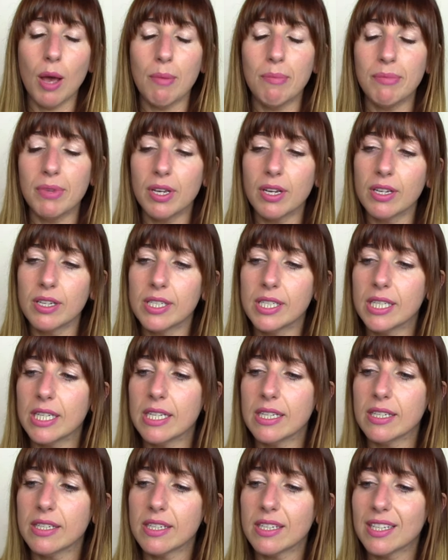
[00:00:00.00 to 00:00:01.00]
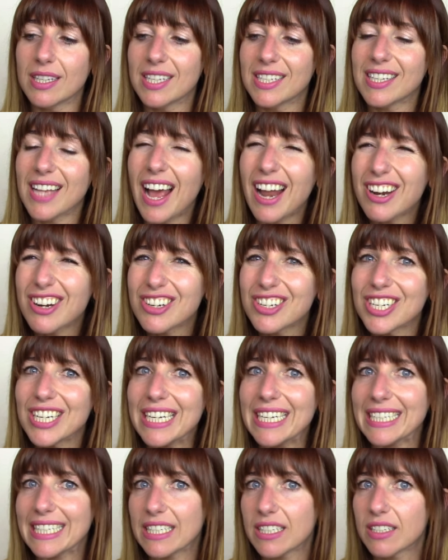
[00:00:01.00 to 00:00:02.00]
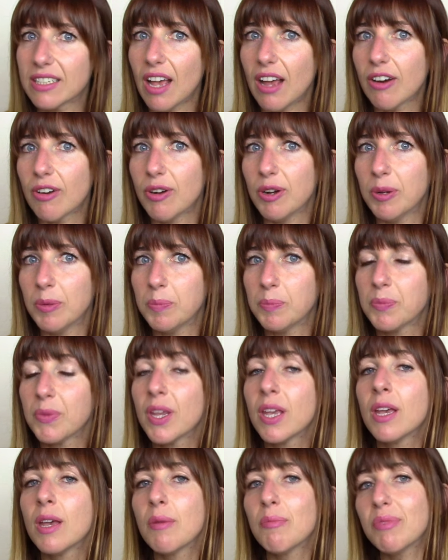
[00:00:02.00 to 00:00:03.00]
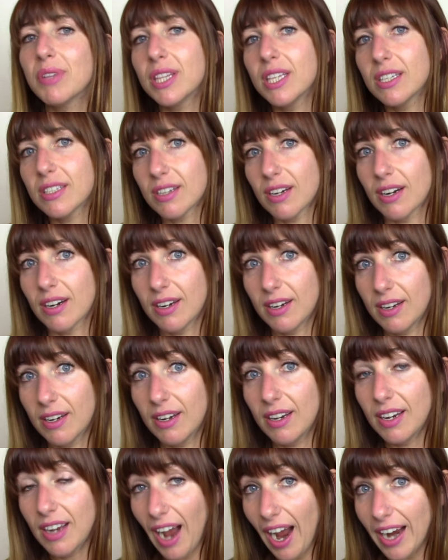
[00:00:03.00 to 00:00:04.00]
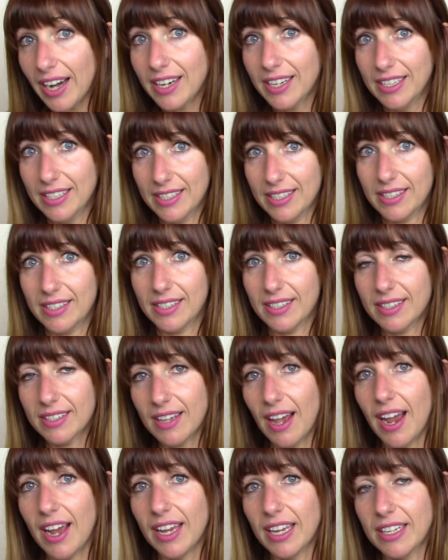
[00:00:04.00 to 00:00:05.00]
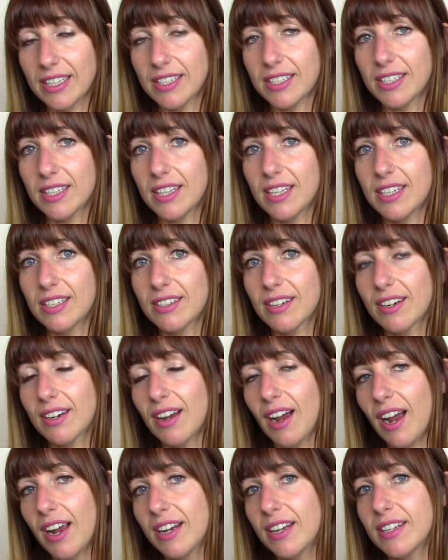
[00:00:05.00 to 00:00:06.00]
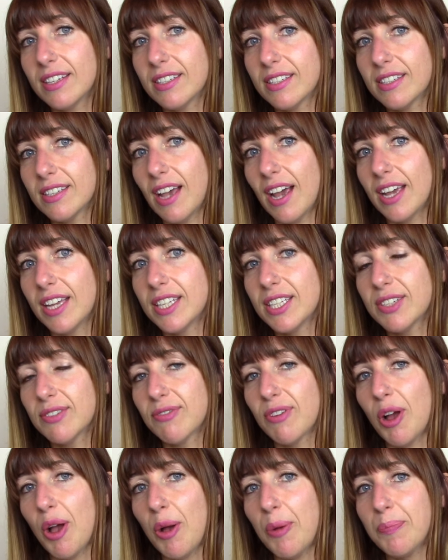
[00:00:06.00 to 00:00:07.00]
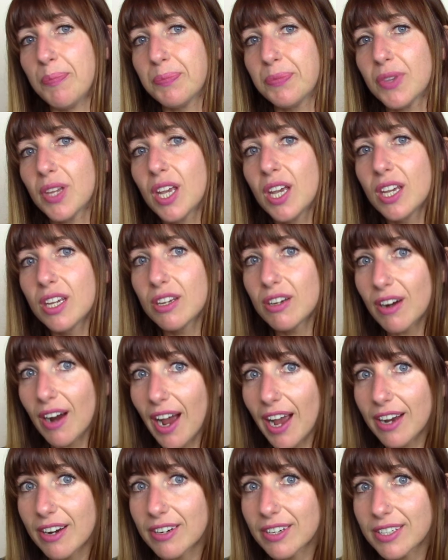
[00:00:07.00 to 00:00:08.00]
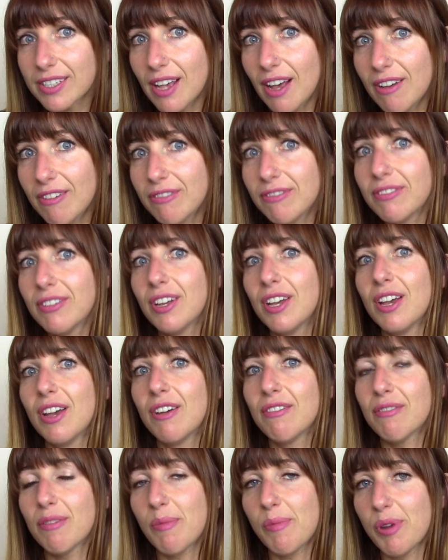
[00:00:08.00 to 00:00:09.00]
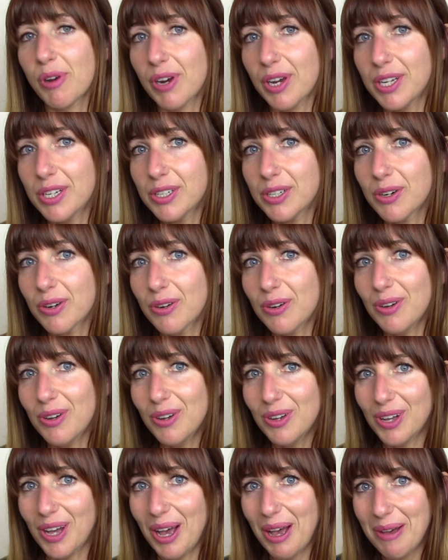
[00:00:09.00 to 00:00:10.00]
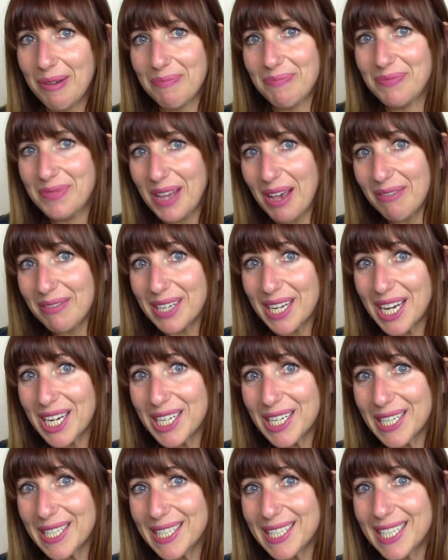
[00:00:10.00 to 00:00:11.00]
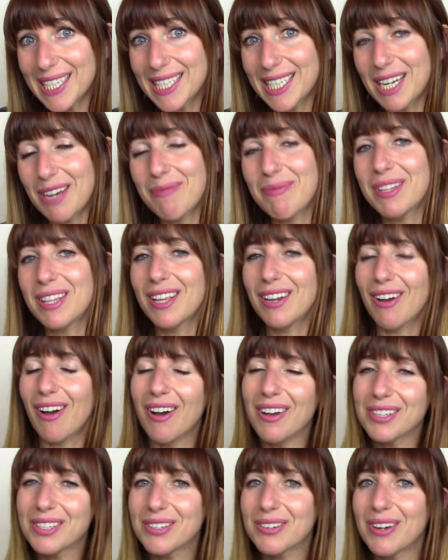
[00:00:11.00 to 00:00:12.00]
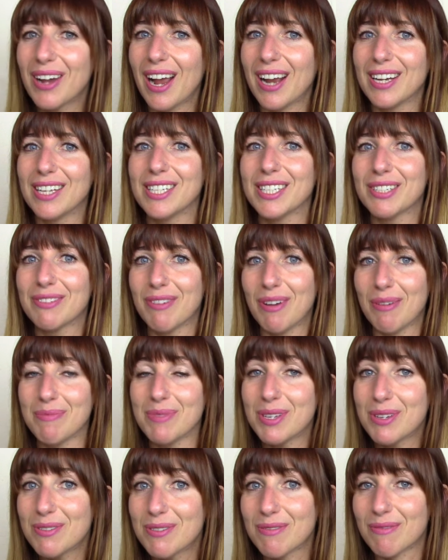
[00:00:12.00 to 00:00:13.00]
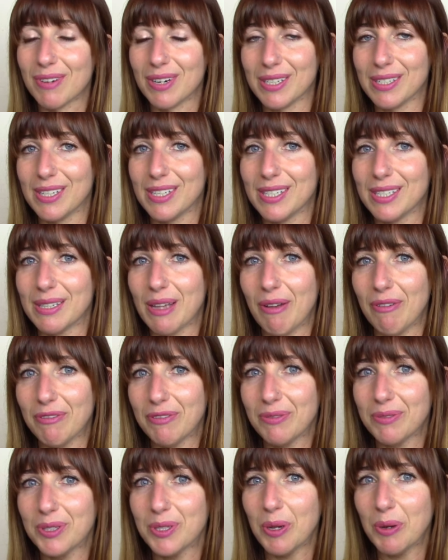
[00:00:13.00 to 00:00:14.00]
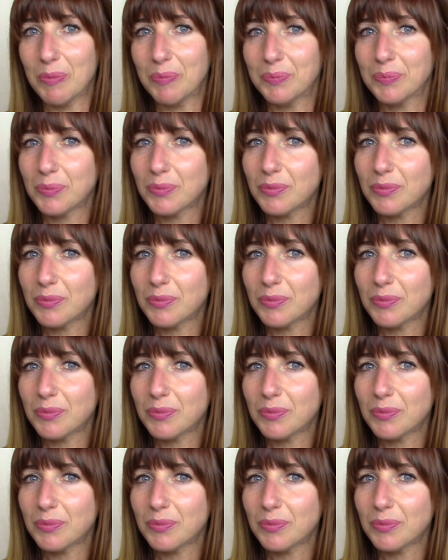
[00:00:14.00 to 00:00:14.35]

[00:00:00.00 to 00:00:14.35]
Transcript: Because this energy, it's subtle, but these are guidance signs. These are guidance signs from your higher self, from your internal navigation system, and then also guidance from the universe itself. So